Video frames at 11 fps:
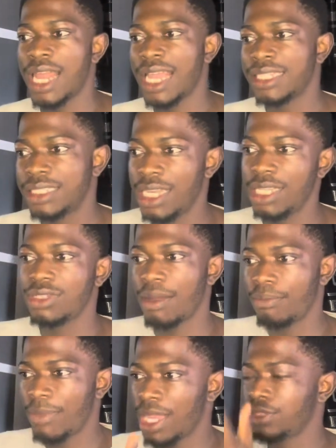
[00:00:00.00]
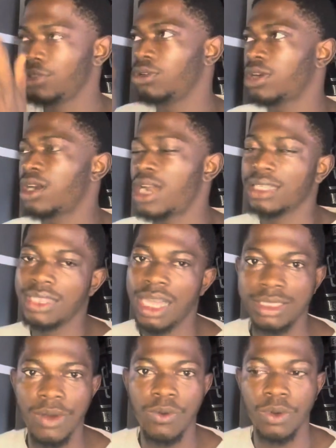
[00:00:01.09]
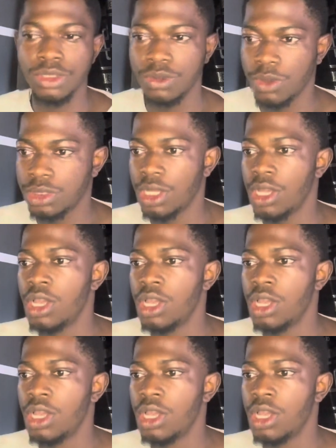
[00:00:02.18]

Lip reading: Like there you can buy your characters and what's not.